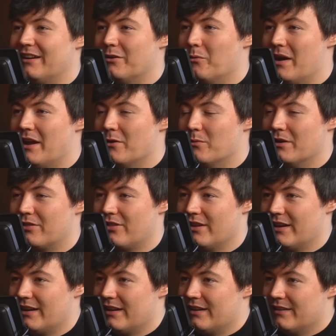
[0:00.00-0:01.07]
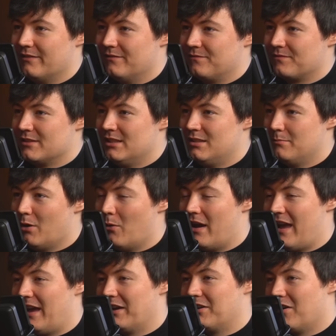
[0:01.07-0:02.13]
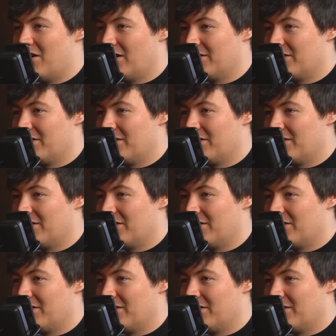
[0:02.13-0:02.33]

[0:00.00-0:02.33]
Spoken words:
a way with Boa Hancock.